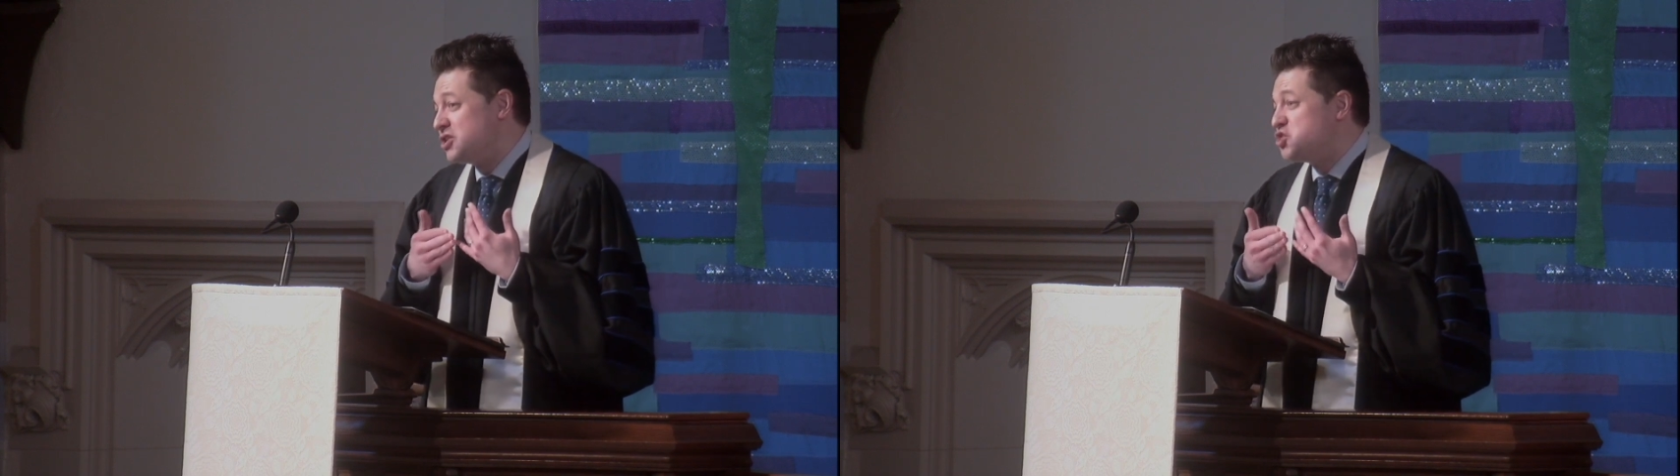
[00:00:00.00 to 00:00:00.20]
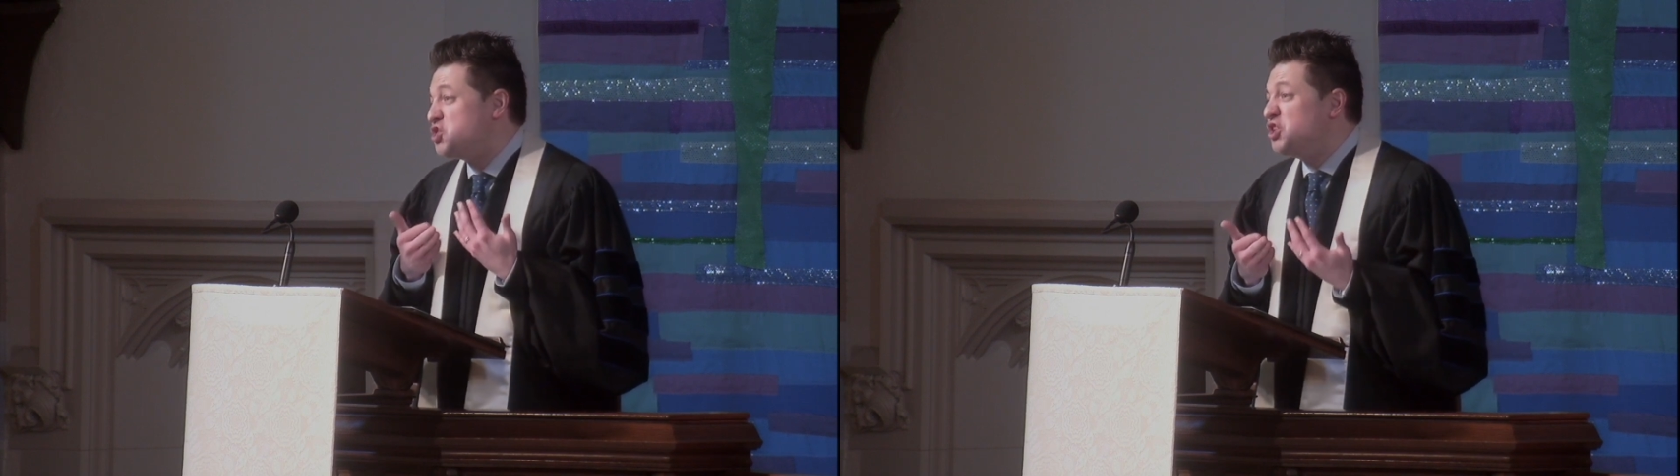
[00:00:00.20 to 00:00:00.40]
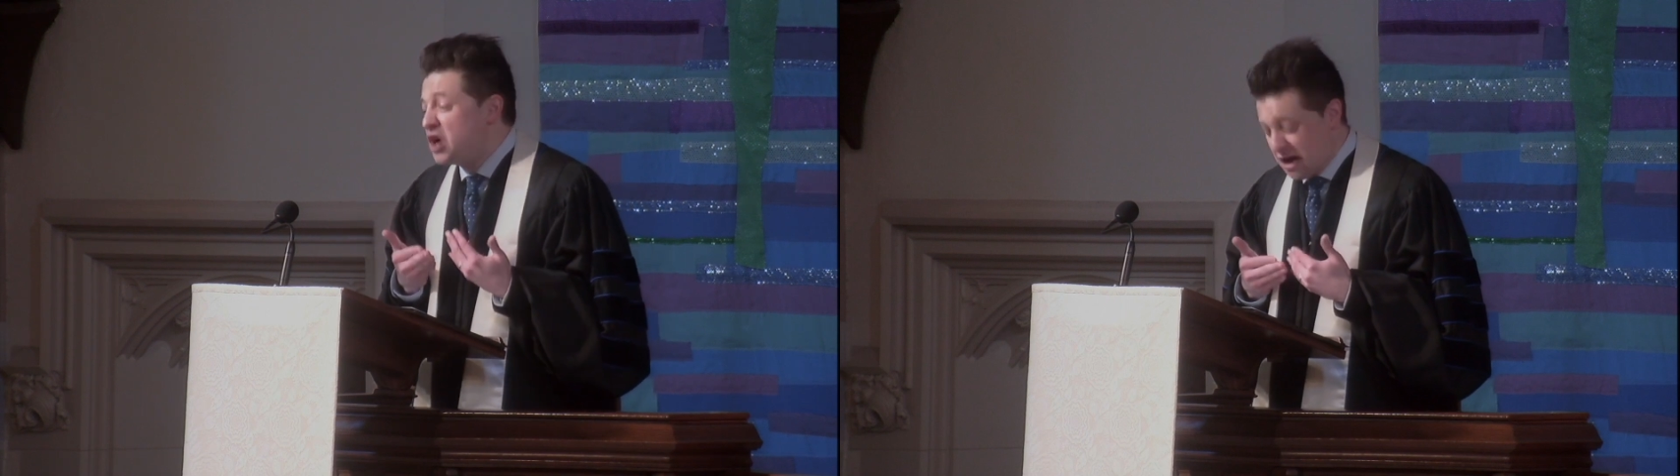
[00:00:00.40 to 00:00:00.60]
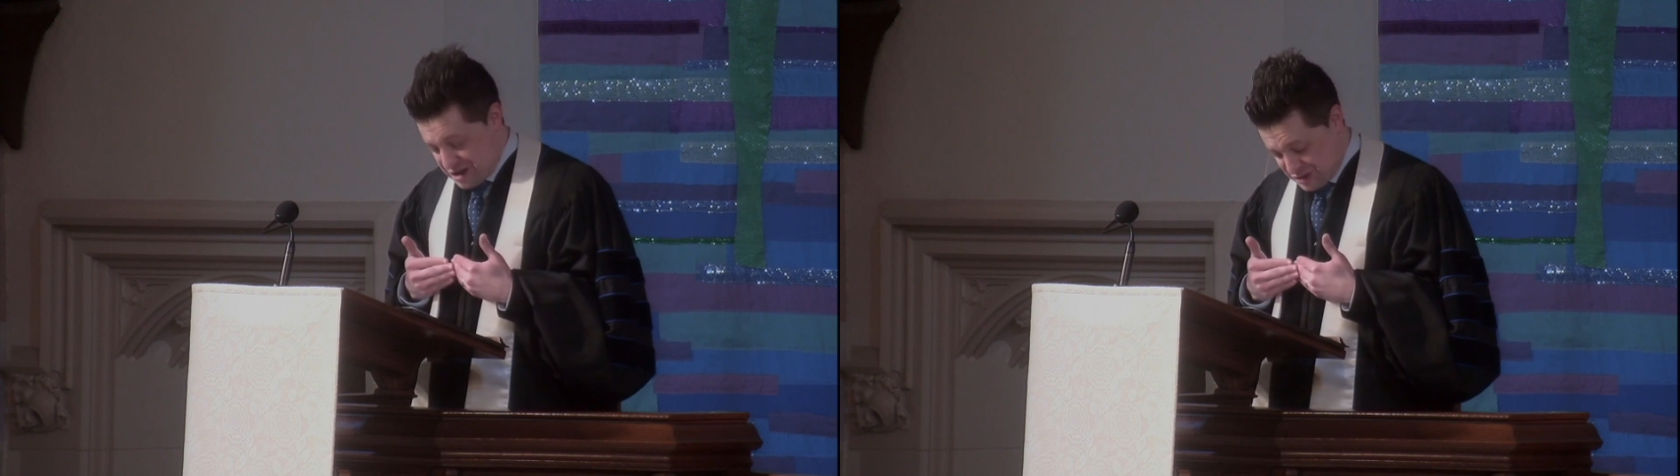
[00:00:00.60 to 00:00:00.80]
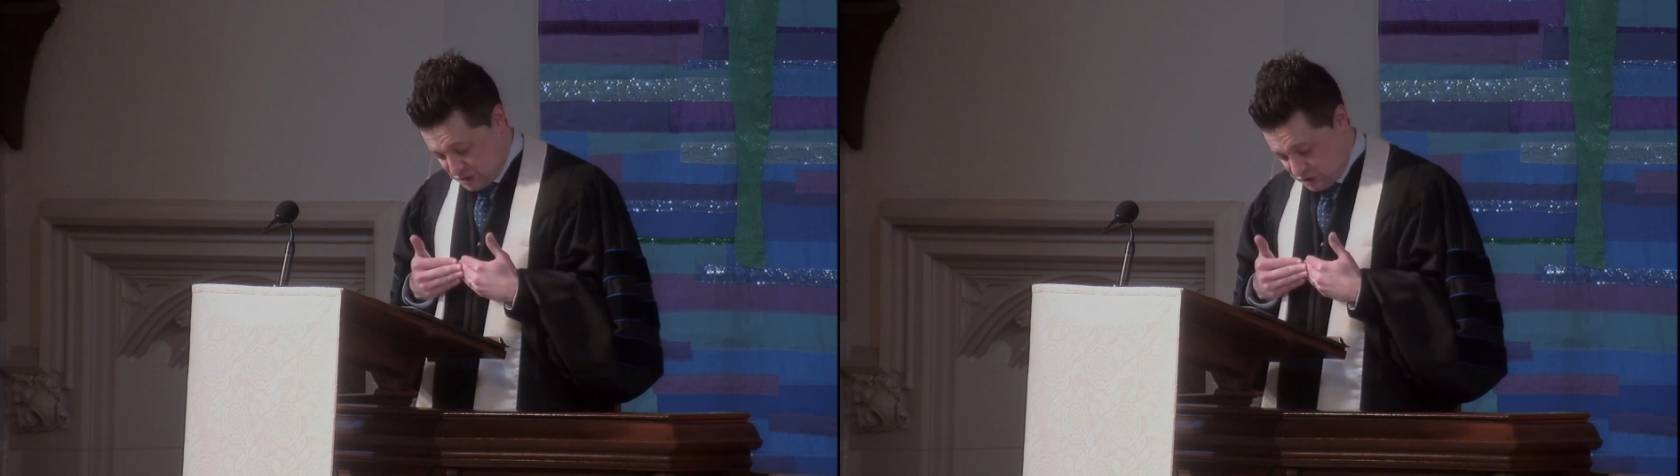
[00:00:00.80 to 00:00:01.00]
she
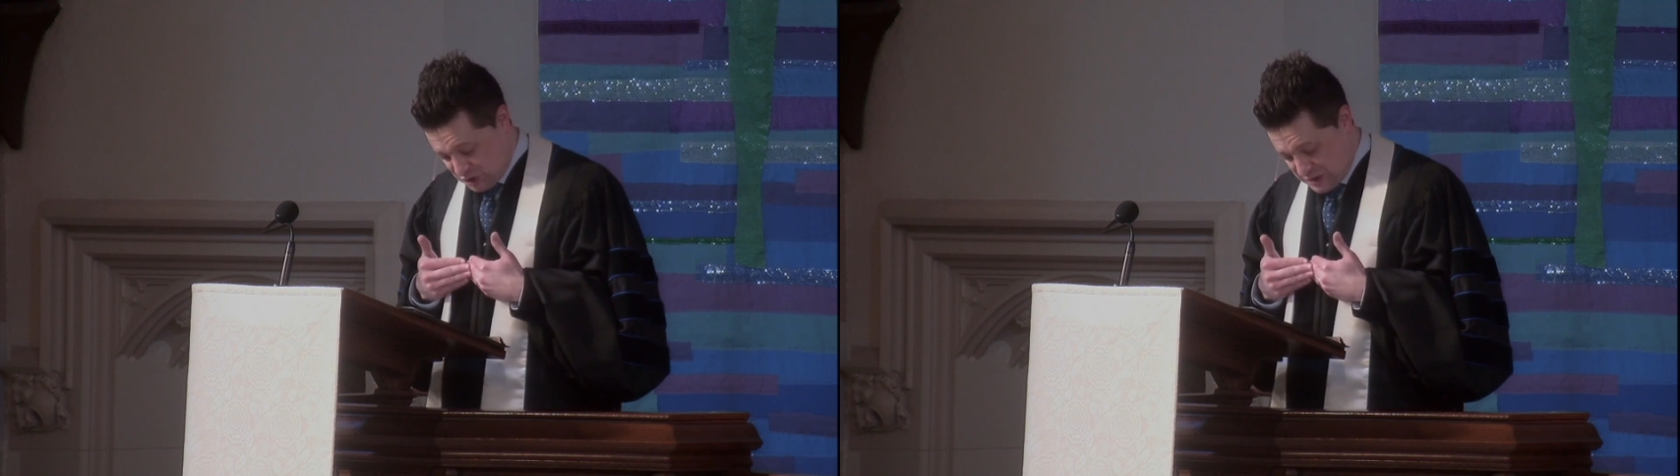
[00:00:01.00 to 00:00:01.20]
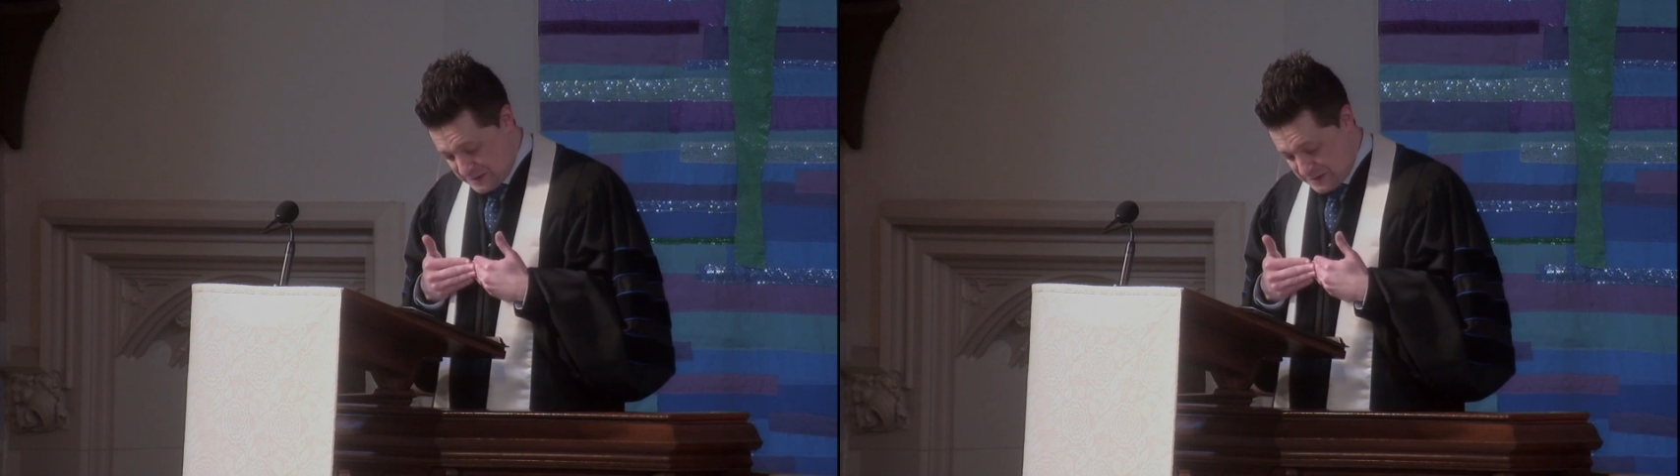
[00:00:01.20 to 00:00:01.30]
does.